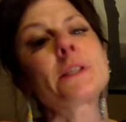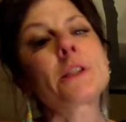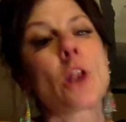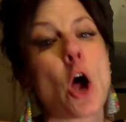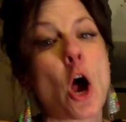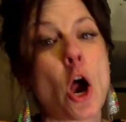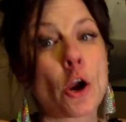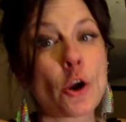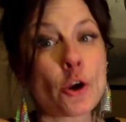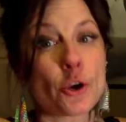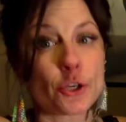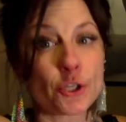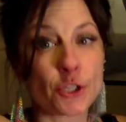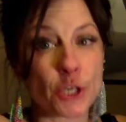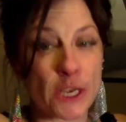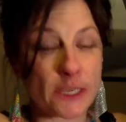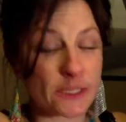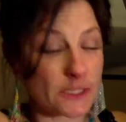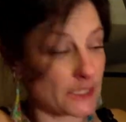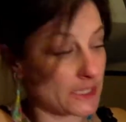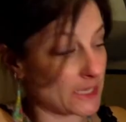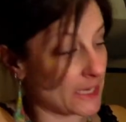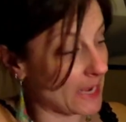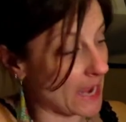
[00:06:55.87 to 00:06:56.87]
longer
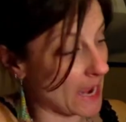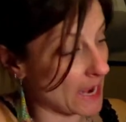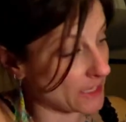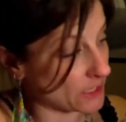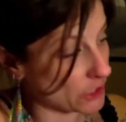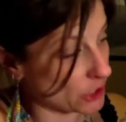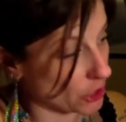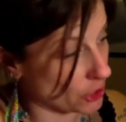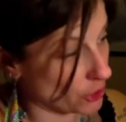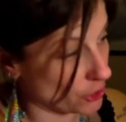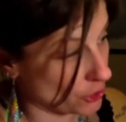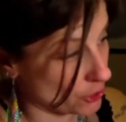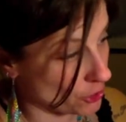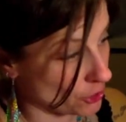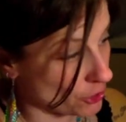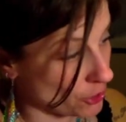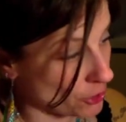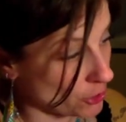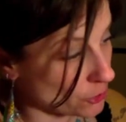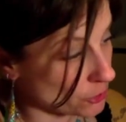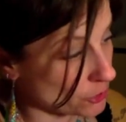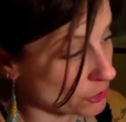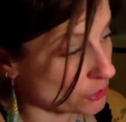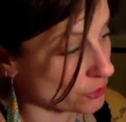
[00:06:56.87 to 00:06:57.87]
just to get to
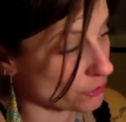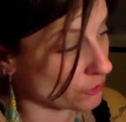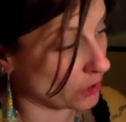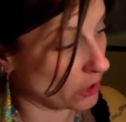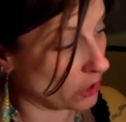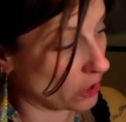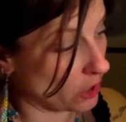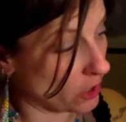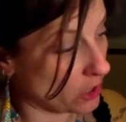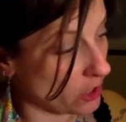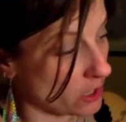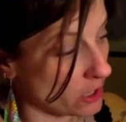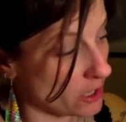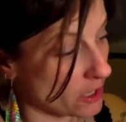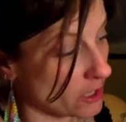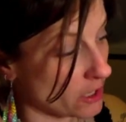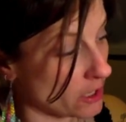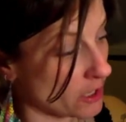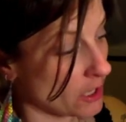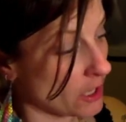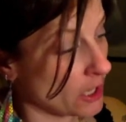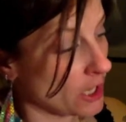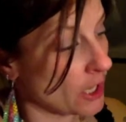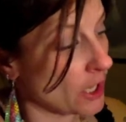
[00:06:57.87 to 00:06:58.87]
neutral,
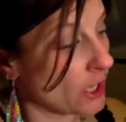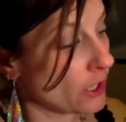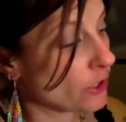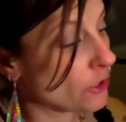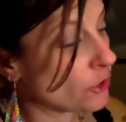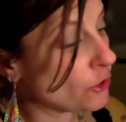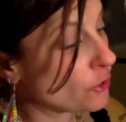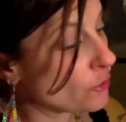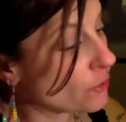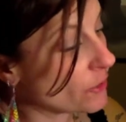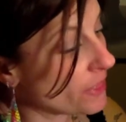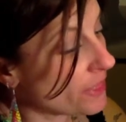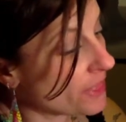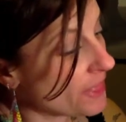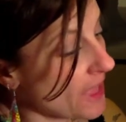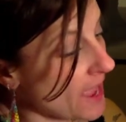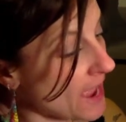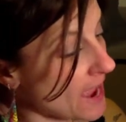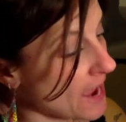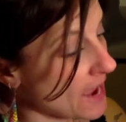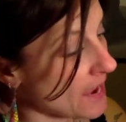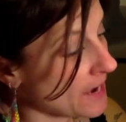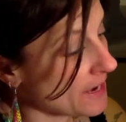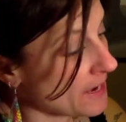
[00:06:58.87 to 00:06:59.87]
you
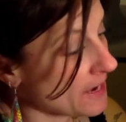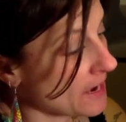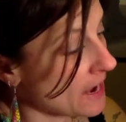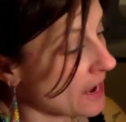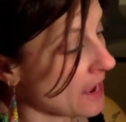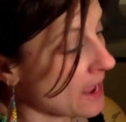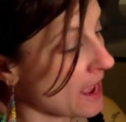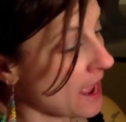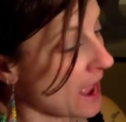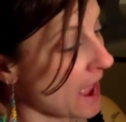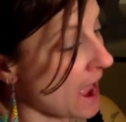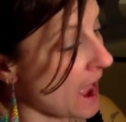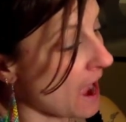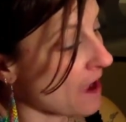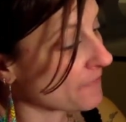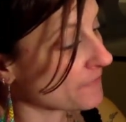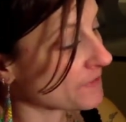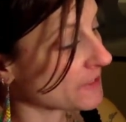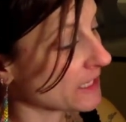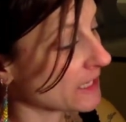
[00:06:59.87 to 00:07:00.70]
then have to